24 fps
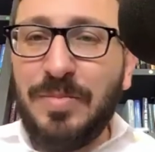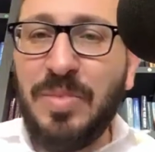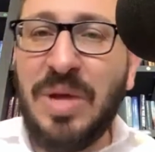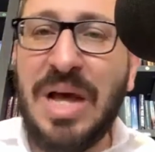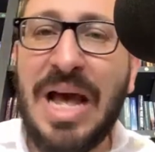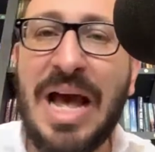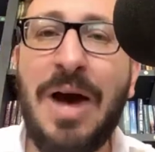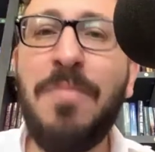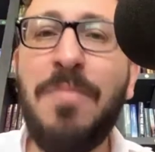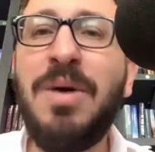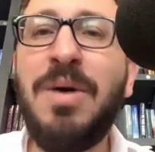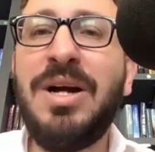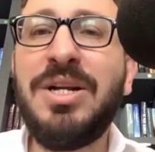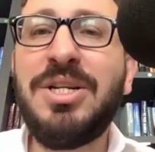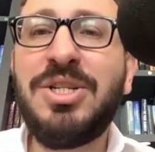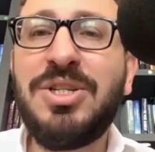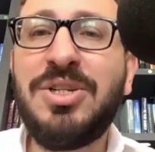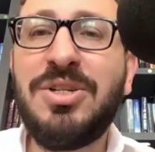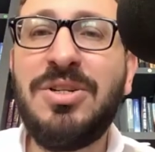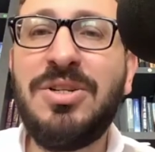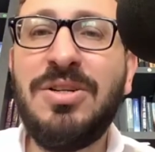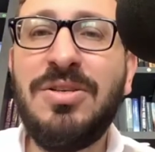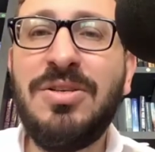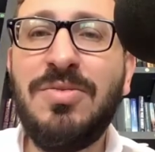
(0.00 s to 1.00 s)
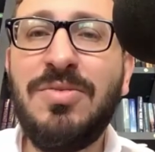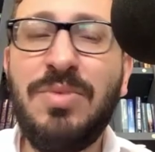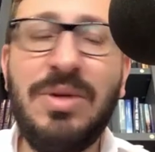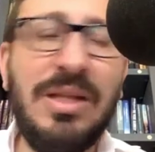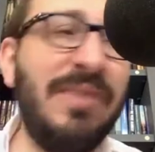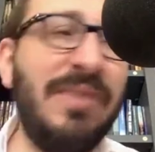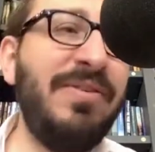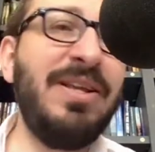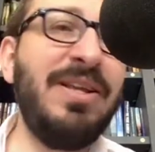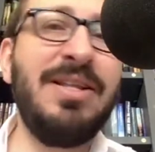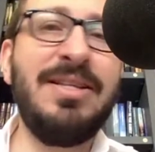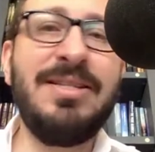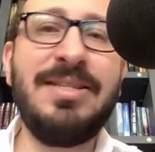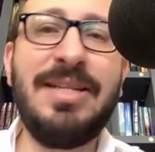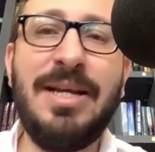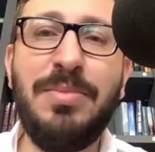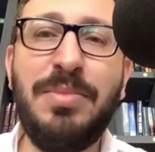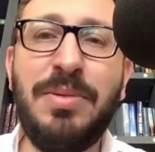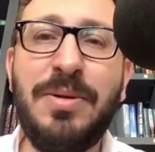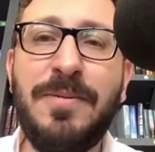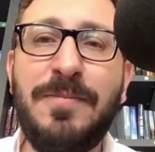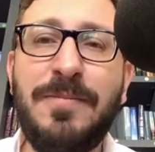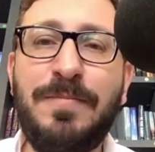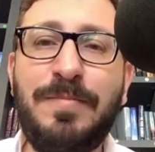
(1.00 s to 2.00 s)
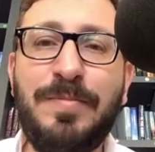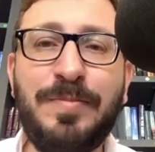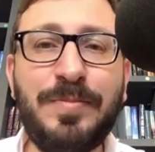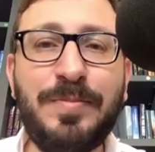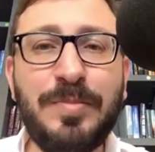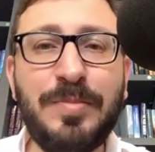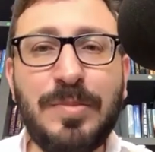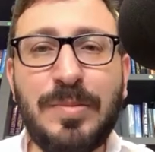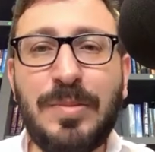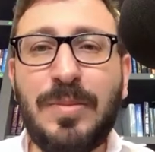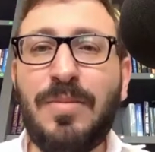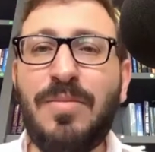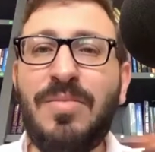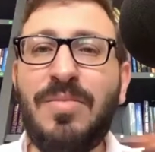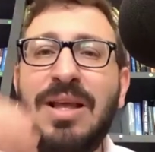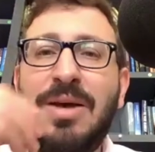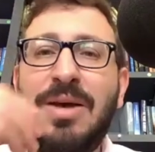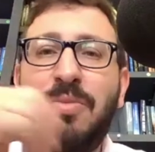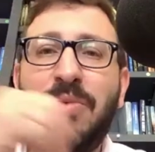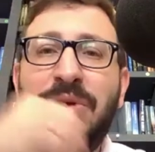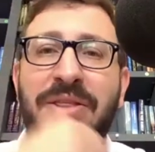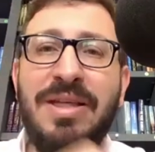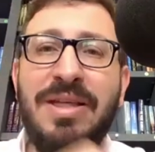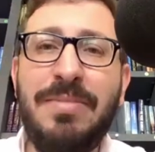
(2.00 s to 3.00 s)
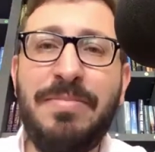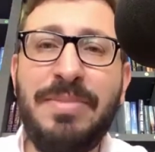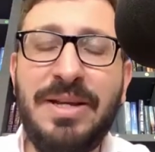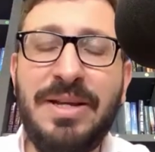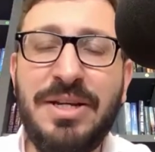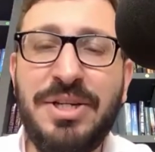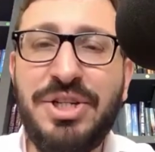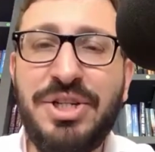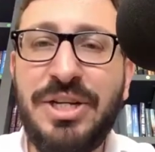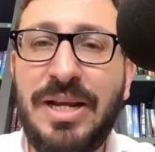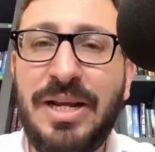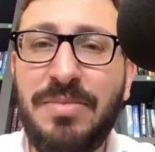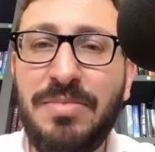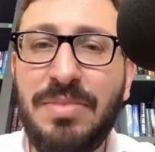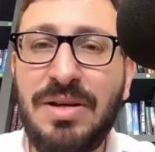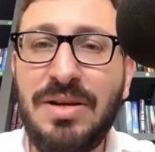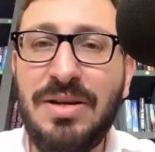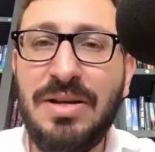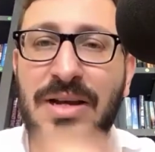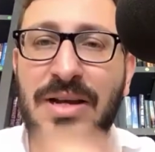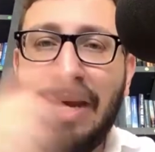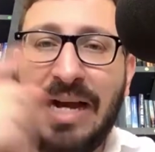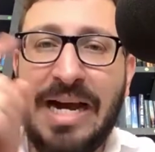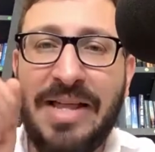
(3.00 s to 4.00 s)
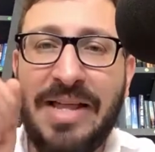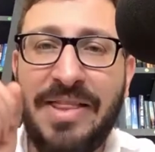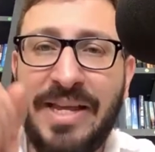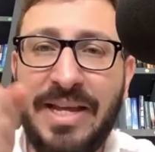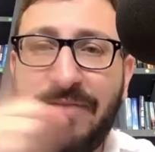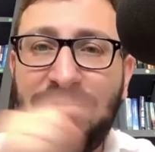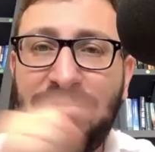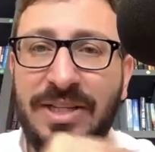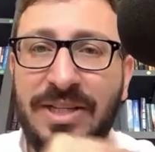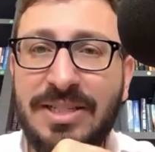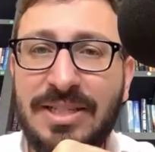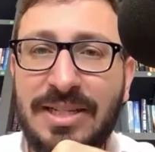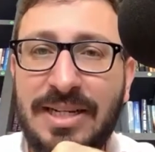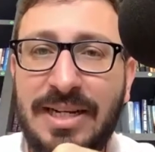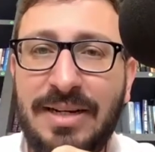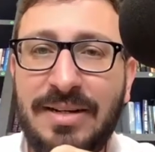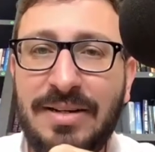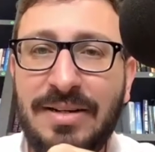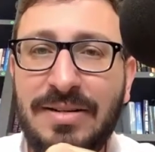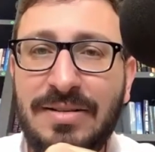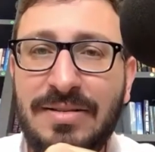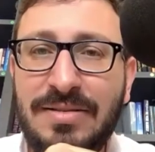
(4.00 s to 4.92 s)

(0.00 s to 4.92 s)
how much we're leaving on the table? And wouldn't that be a shame? I thank you for listening.